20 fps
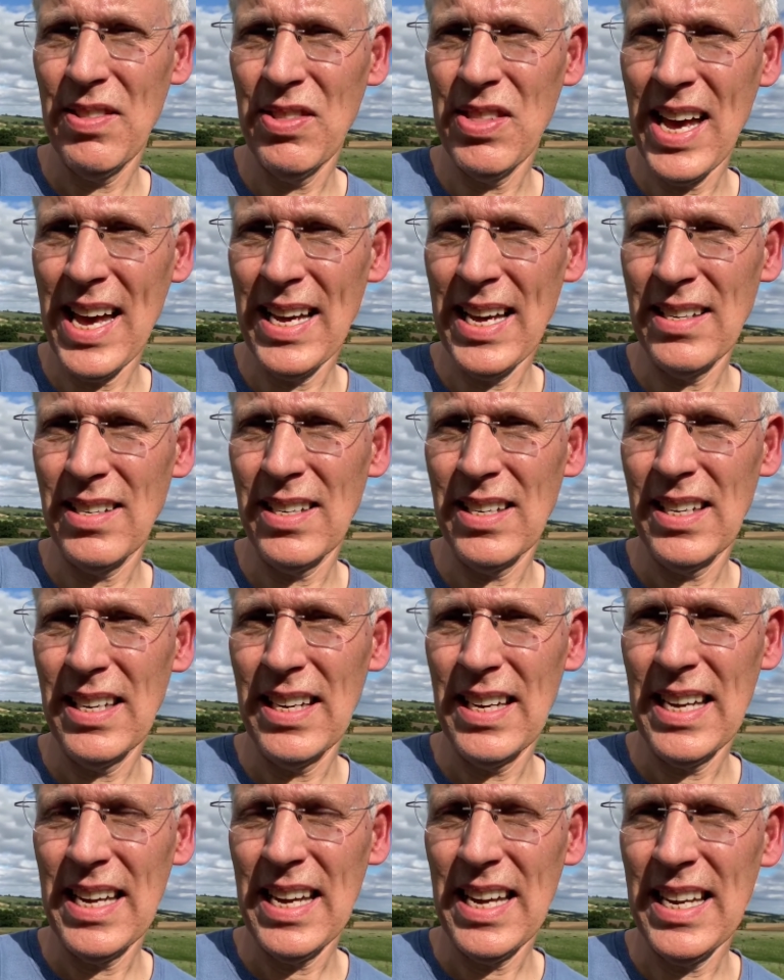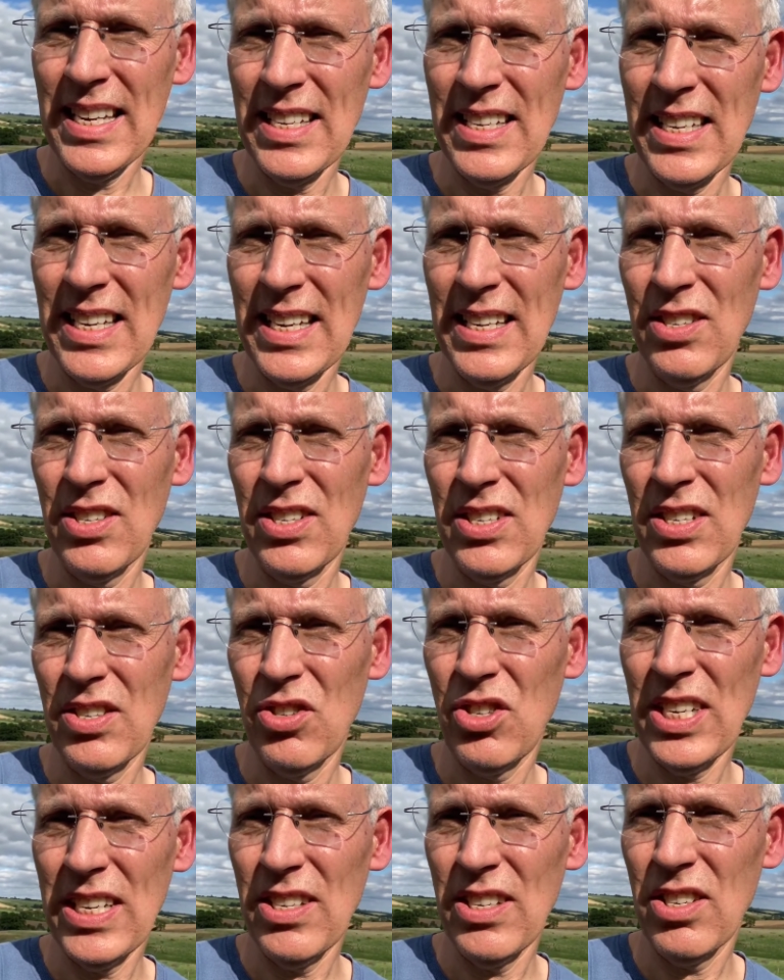that it is
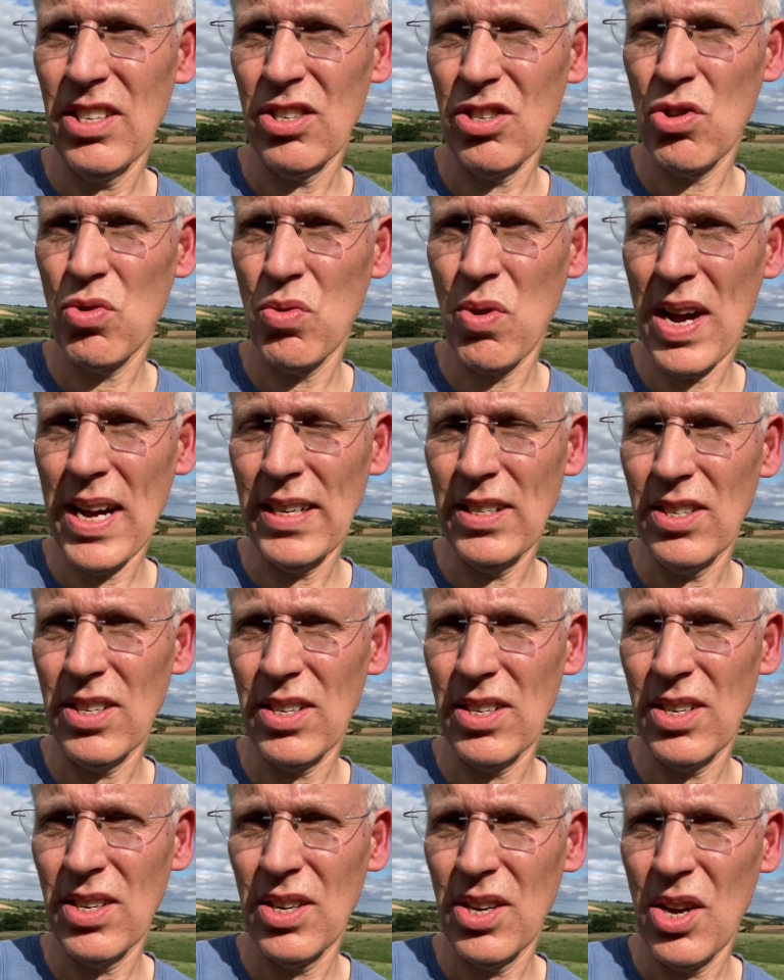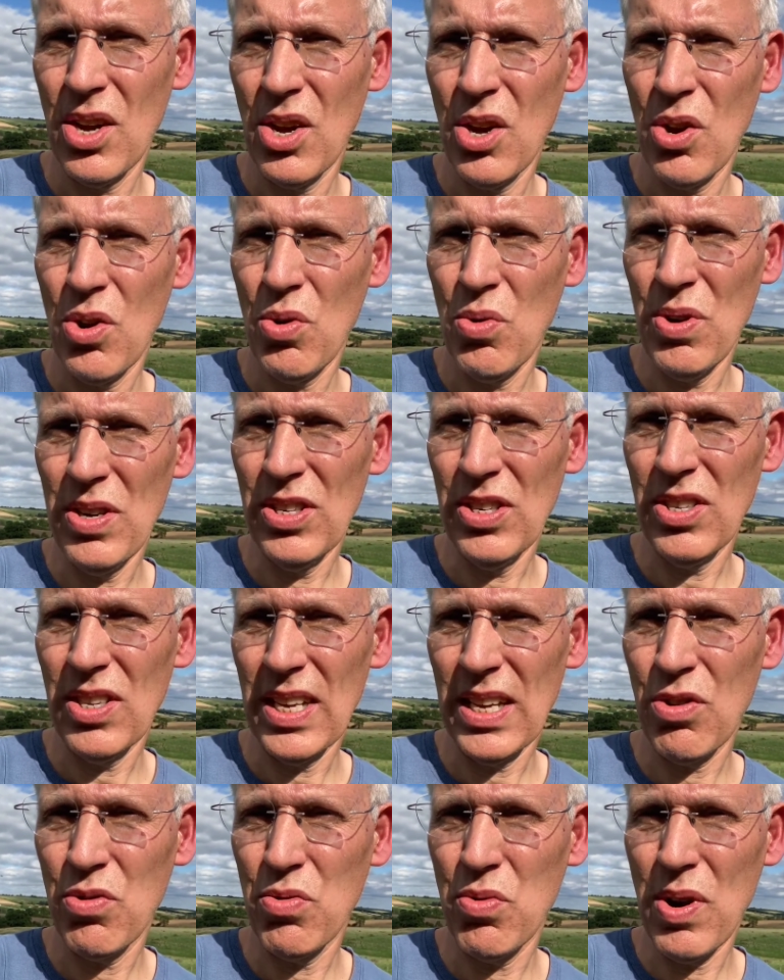Jesus Christ who is the
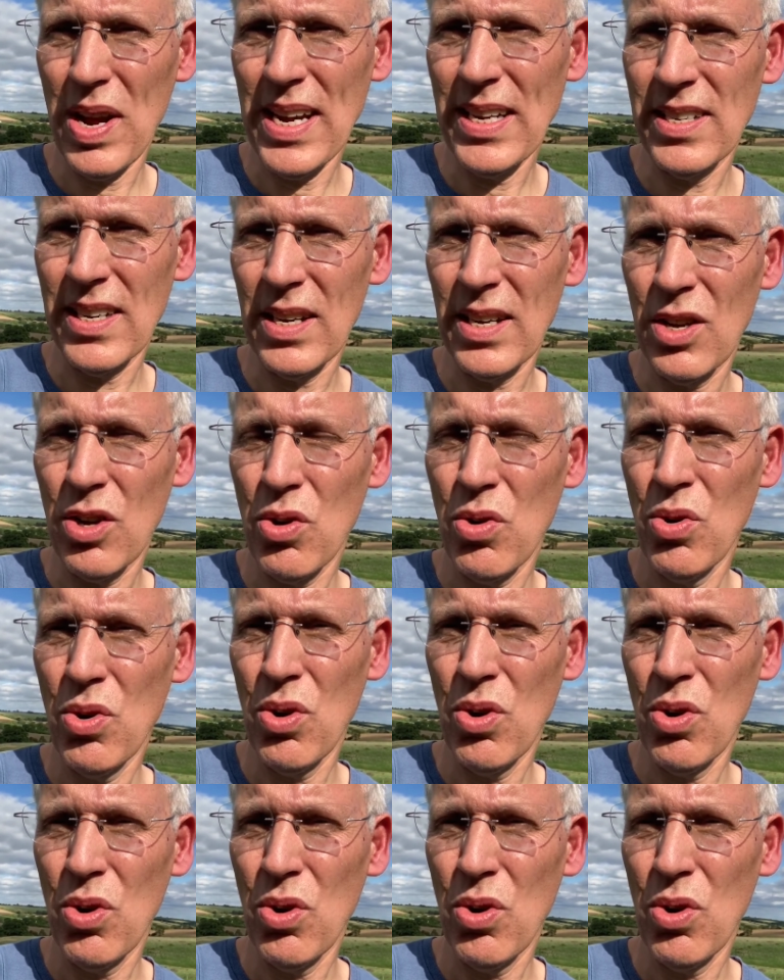creator,